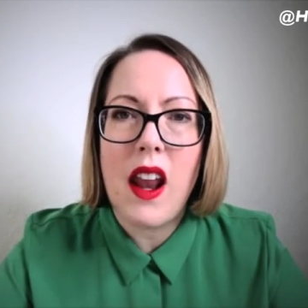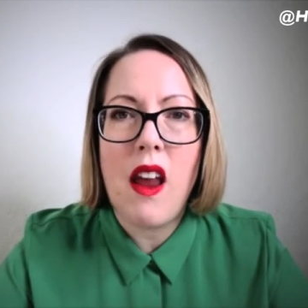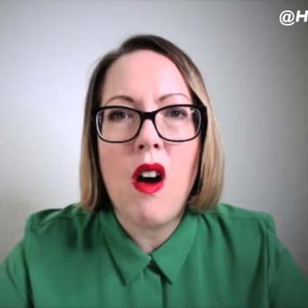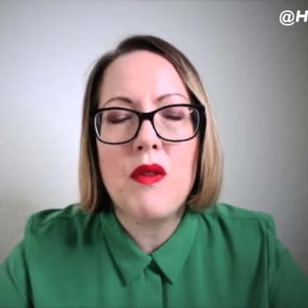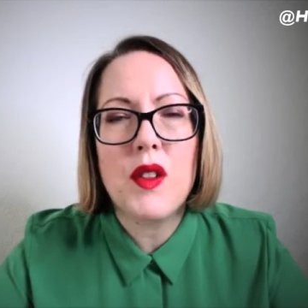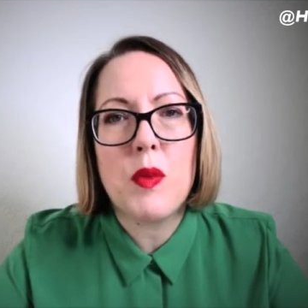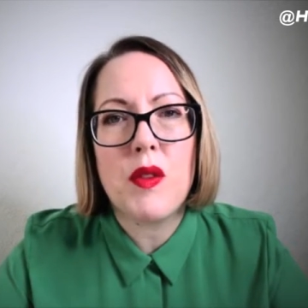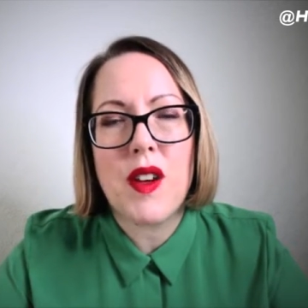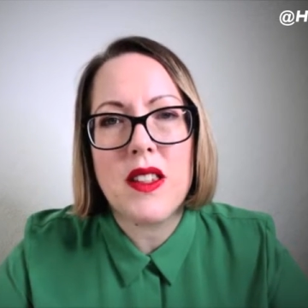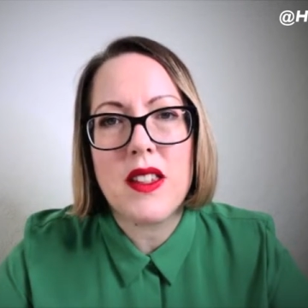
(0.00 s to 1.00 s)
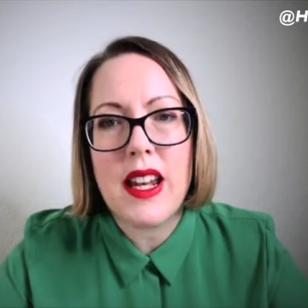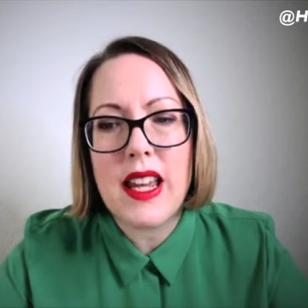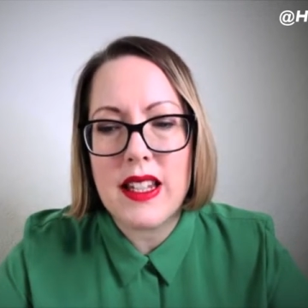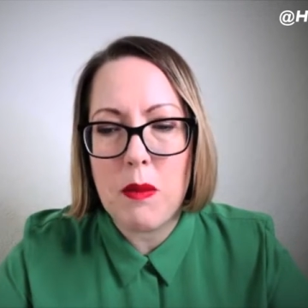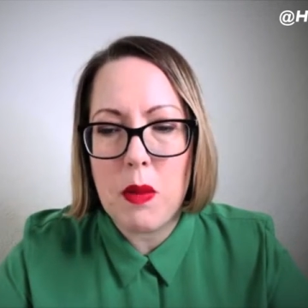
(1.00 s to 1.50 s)
And Harvard professor
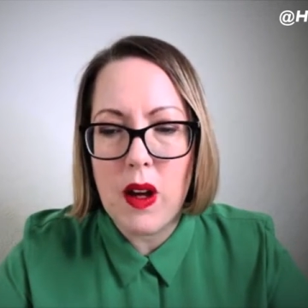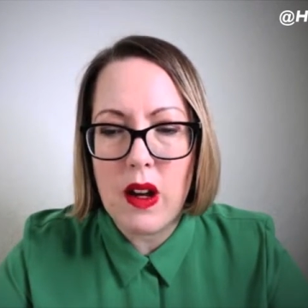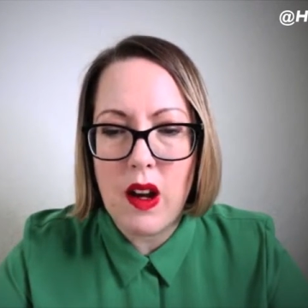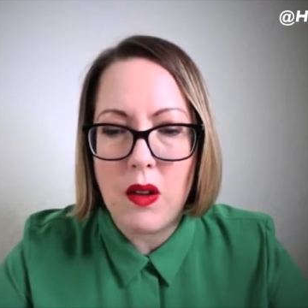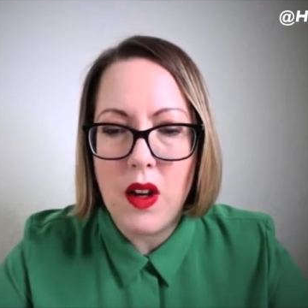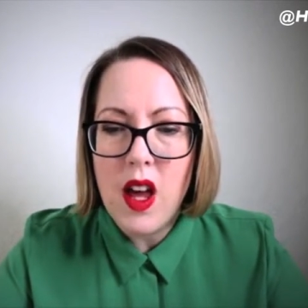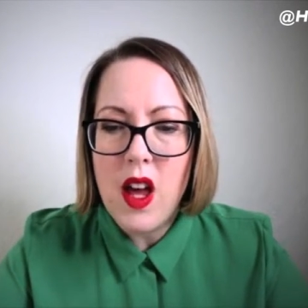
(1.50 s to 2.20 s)
Leslie Perlow,